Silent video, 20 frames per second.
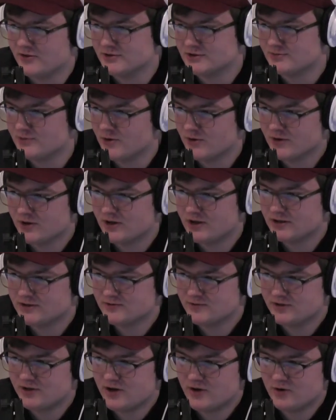the smoker kids
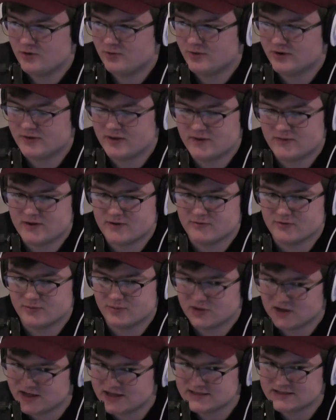would go, but then they
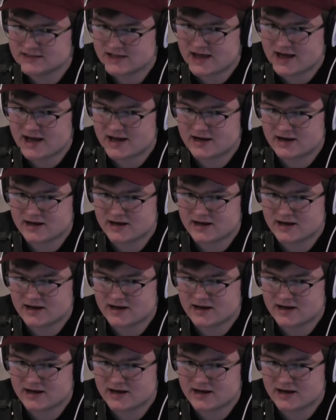replaced that,